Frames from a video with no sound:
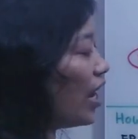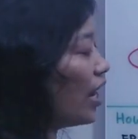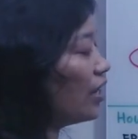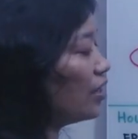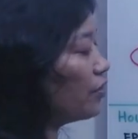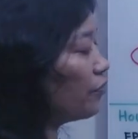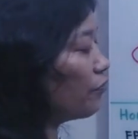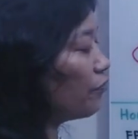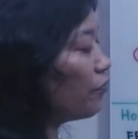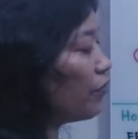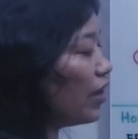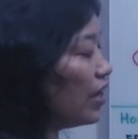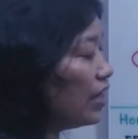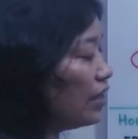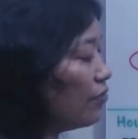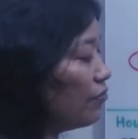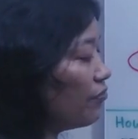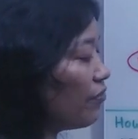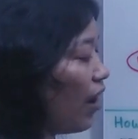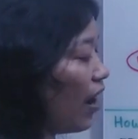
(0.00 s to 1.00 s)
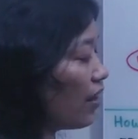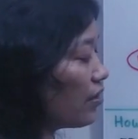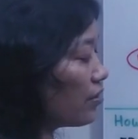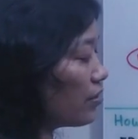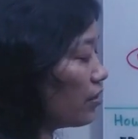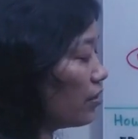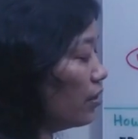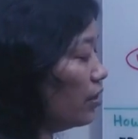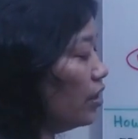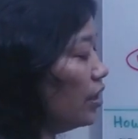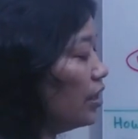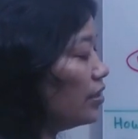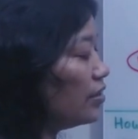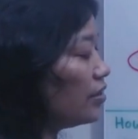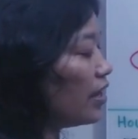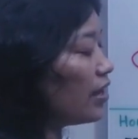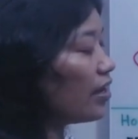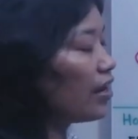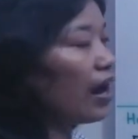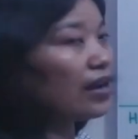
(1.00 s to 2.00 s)
that weighing factor,
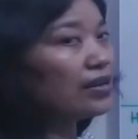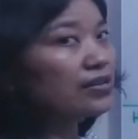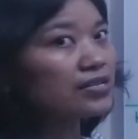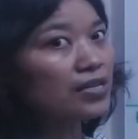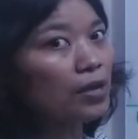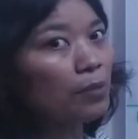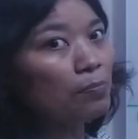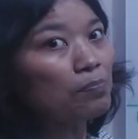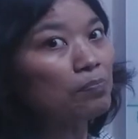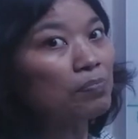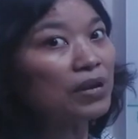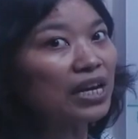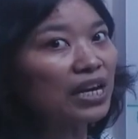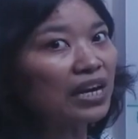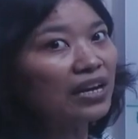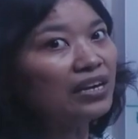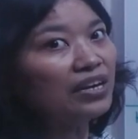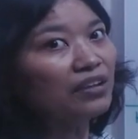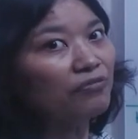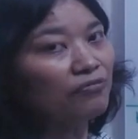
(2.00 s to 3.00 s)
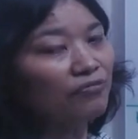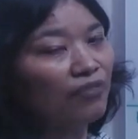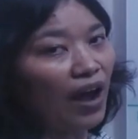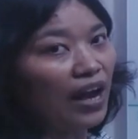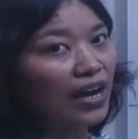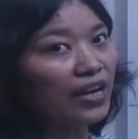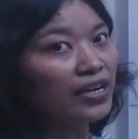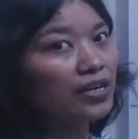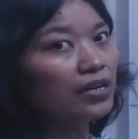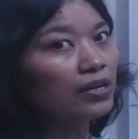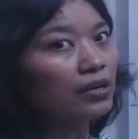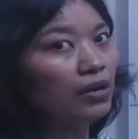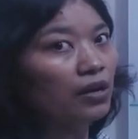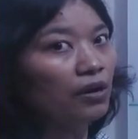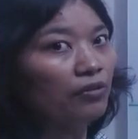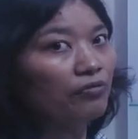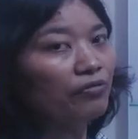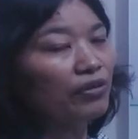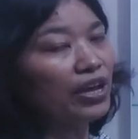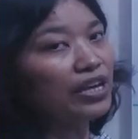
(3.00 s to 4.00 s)
there are some predefined
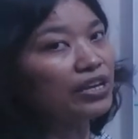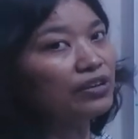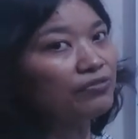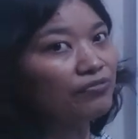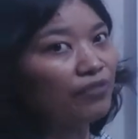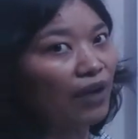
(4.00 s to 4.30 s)
weighing